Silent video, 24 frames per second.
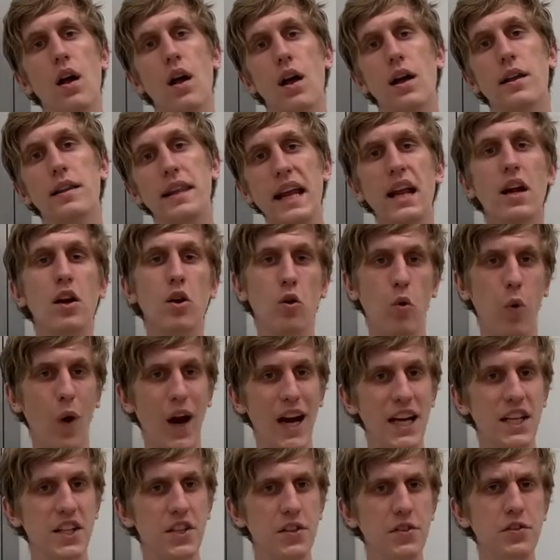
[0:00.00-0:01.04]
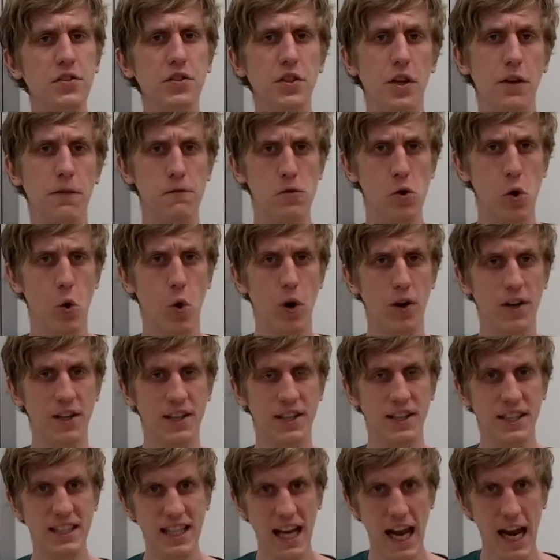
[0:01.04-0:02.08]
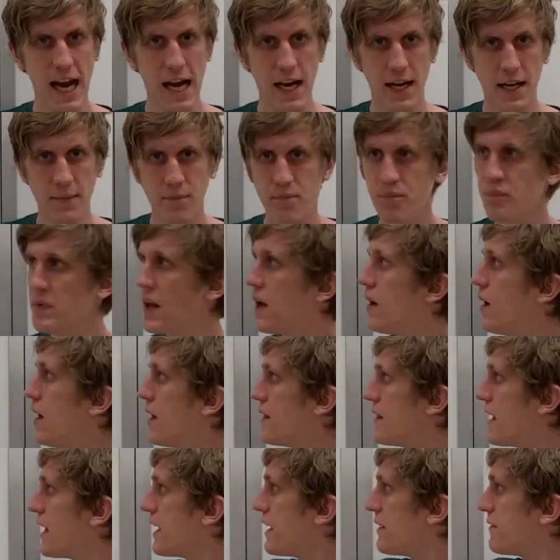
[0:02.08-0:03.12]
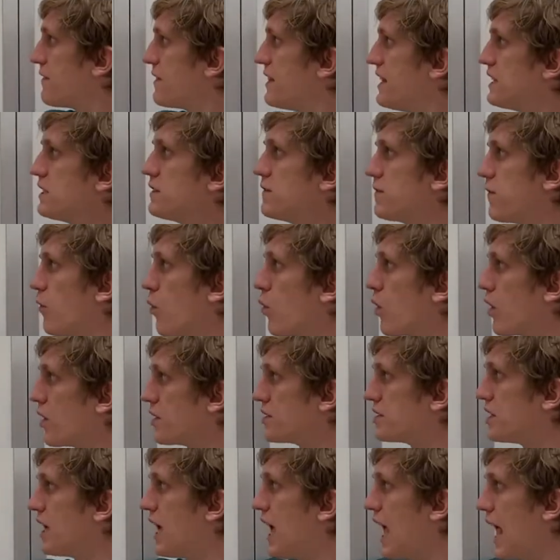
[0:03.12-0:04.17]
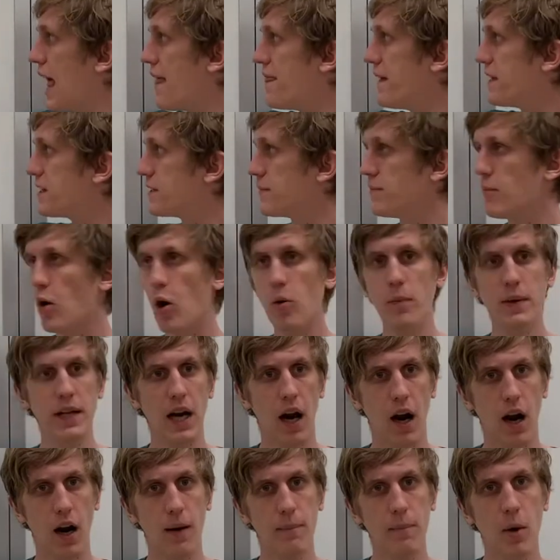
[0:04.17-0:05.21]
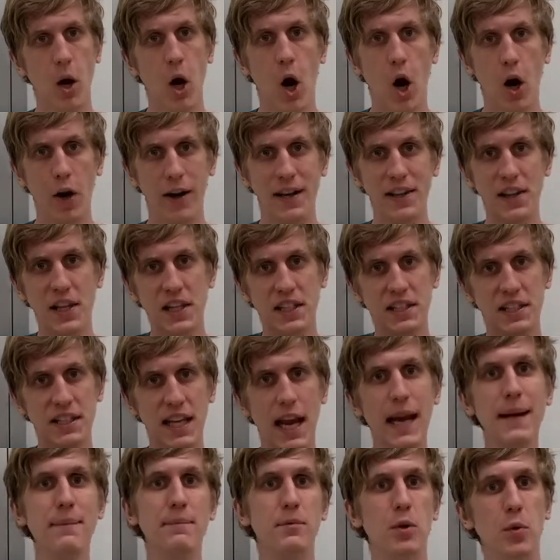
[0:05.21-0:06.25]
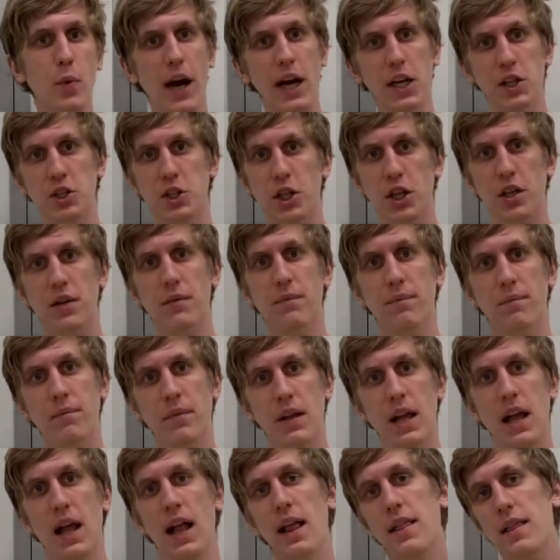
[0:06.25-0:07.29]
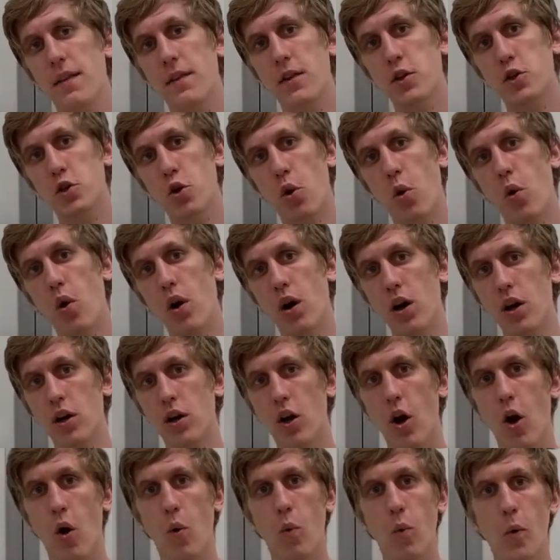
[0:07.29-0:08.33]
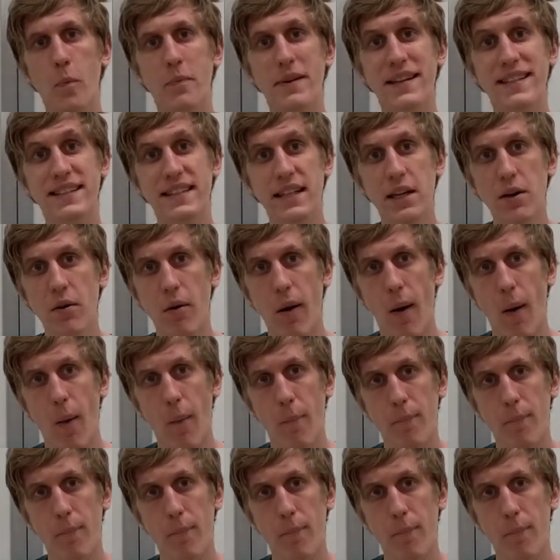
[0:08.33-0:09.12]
The equations of torque say that if this force and this moment arm are in the same direction, then the torque will be 0.